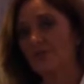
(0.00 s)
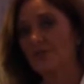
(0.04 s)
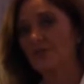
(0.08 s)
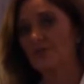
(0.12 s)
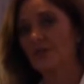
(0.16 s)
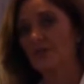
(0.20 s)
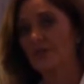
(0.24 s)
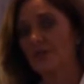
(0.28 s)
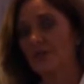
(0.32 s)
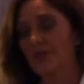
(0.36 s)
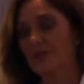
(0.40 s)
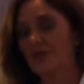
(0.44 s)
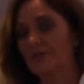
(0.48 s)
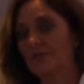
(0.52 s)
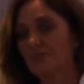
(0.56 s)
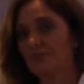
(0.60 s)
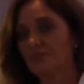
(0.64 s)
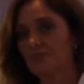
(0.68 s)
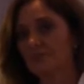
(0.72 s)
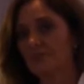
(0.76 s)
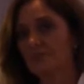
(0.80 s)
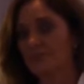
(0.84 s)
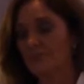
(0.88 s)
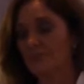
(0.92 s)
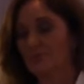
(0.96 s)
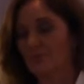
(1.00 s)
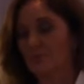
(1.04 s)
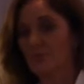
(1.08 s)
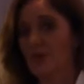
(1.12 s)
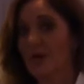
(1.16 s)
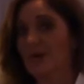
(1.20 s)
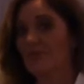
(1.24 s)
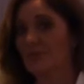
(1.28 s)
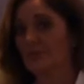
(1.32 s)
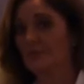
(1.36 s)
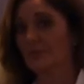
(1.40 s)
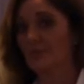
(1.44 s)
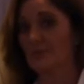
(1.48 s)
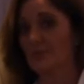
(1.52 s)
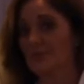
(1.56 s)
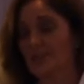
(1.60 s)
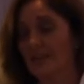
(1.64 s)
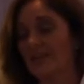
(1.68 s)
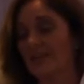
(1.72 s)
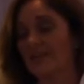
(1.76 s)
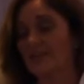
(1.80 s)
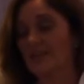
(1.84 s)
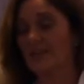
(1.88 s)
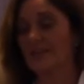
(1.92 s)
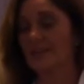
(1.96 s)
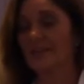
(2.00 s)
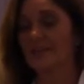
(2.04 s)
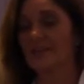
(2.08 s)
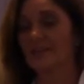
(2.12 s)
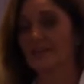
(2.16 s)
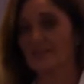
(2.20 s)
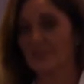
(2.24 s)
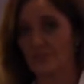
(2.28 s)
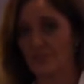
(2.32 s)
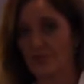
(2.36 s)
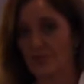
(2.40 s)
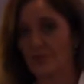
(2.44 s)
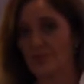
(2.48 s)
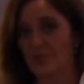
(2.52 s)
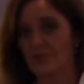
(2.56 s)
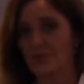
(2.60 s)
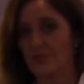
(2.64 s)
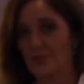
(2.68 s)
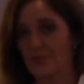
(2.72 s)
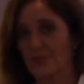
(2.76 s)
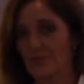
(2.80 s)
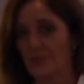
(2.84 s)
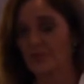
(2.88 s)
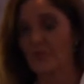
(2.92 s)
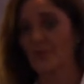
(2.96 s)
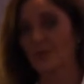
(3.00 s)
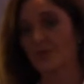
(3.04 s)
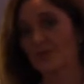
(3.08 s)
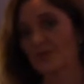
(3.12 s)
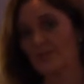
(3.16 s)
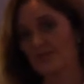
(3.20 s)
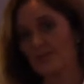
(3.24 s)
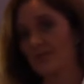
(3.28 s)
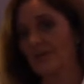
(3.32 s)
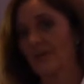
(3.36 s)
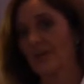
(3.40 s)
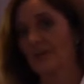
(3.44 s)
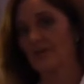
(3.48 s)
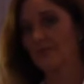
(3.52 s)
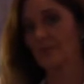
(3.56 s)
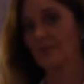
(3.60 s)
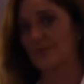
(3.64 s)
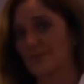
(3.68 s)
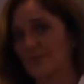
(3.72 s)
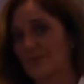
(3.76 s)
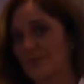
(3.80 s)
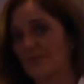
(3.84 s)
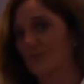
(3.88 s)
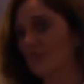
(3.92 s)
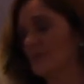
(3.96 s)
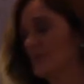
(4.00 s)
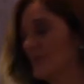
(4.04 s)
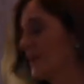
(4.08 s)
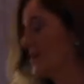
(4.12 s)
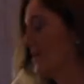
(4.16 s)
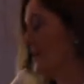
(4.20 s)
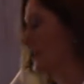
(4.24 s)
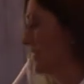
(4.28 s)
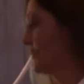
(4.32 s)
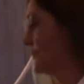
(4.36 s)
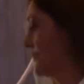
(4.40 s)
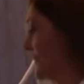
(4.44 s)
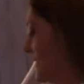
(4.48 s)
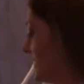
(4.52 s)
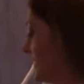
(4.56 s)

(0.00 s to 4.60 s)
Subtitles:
to a driver that was actually a server for this software that we're talking